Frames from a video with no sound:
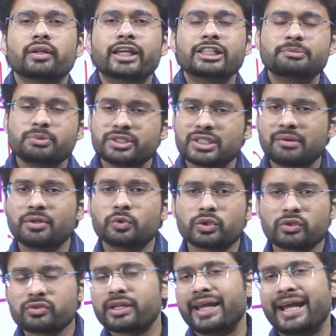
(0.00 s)
especially after
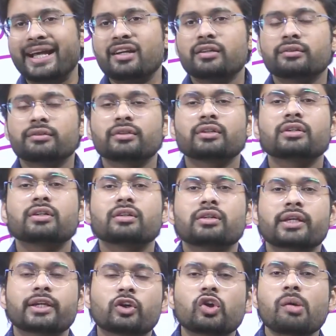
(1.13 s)
2008
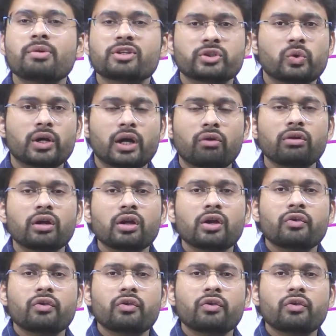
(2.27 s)
economic slowdown.